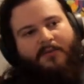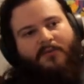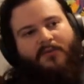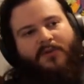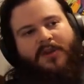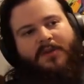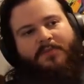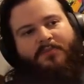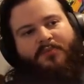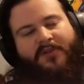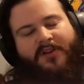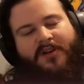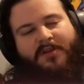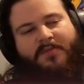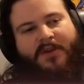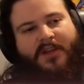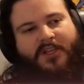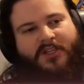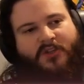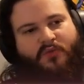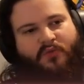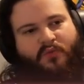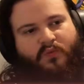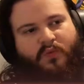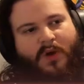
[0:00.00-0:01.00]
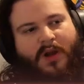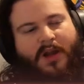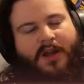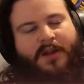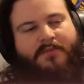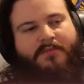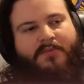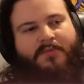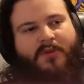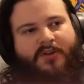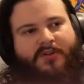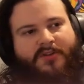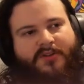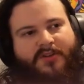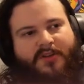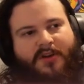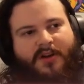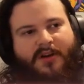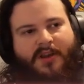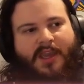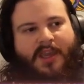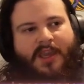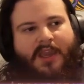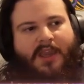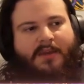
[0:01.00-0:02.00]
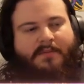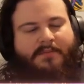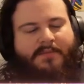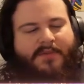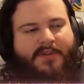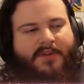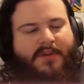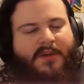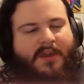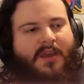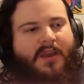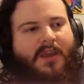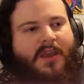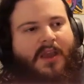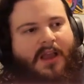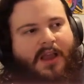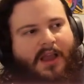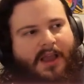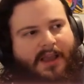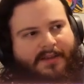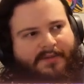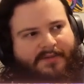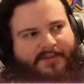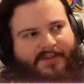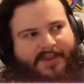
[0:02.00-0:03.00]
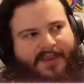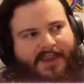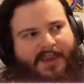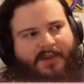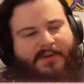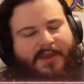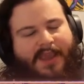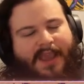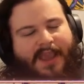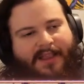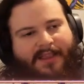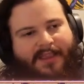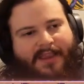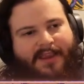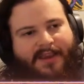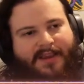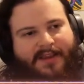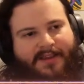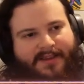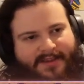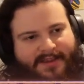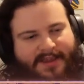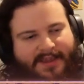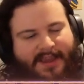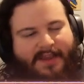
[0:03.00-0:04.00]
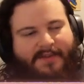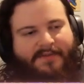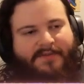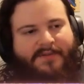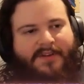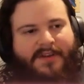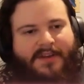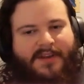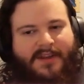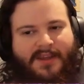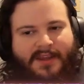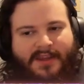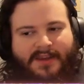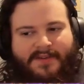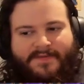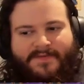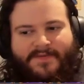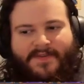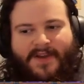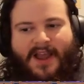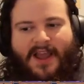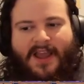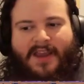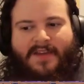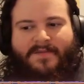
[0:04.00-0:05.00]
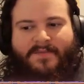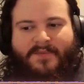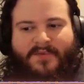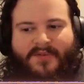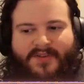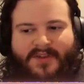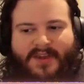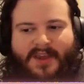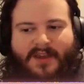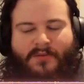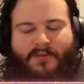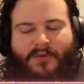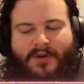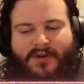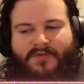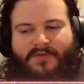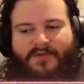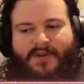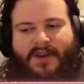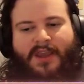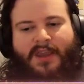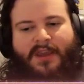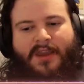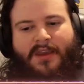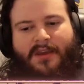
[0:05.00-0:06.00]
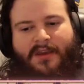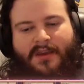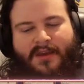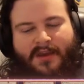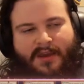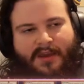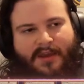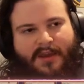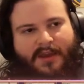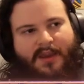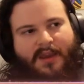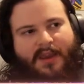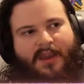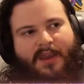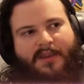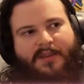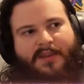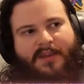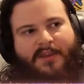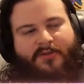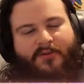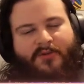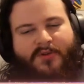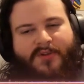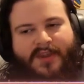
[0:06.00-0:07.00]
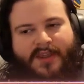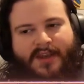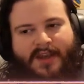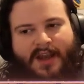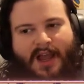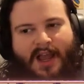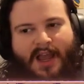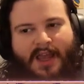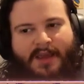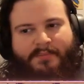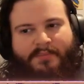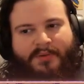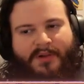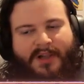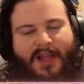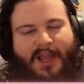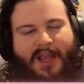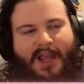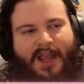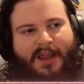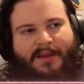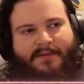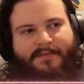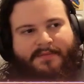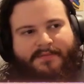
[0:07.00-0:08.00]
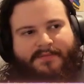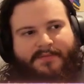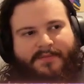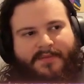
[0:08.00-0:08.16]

We pretty much won most of our games. I'd say we had like a 75% win rate, and this was in high plat.